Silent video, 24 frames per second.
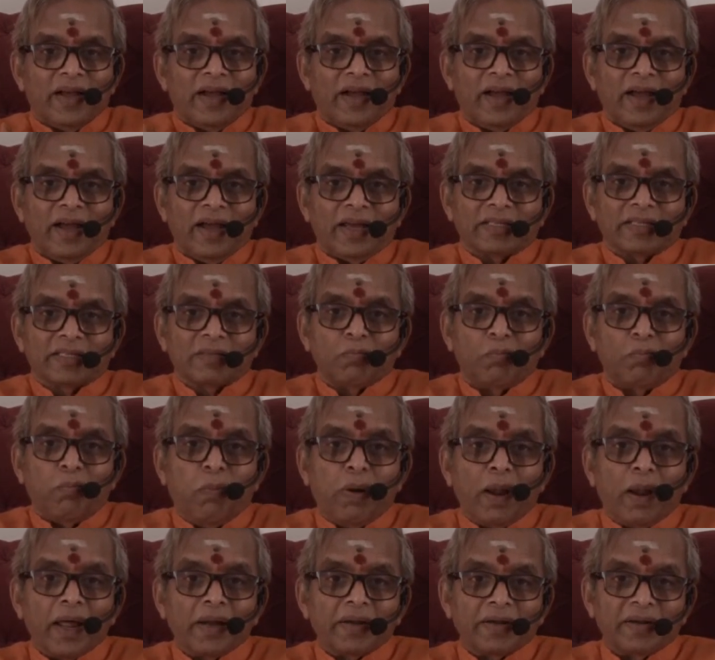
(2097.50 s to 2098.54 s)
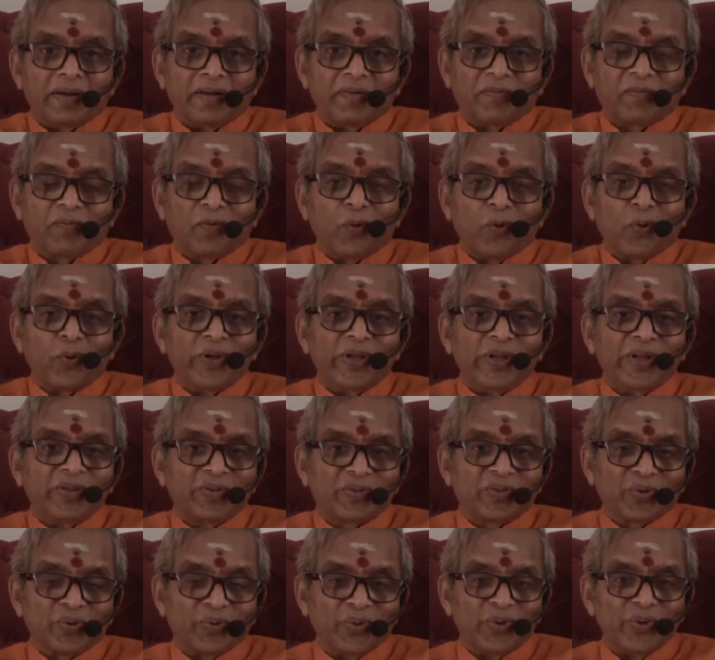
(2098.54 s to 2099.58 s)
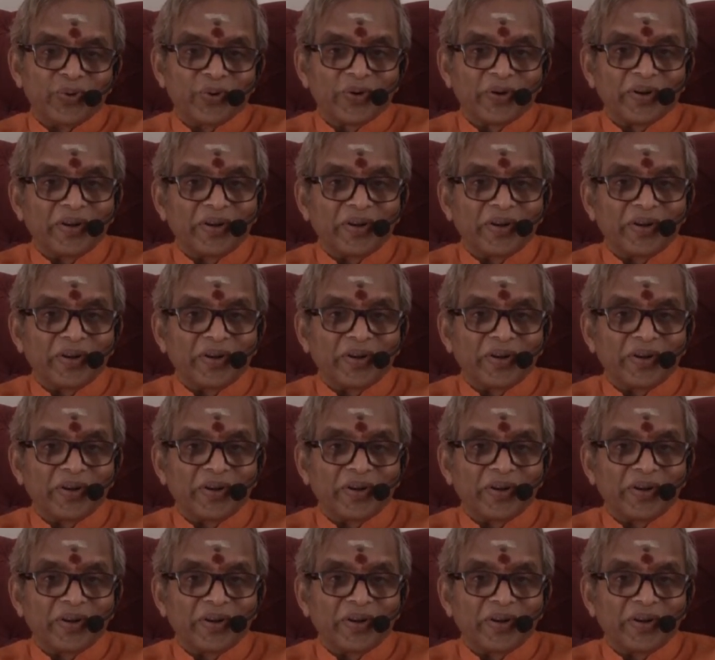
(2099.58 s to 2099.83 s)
as blood flowing through your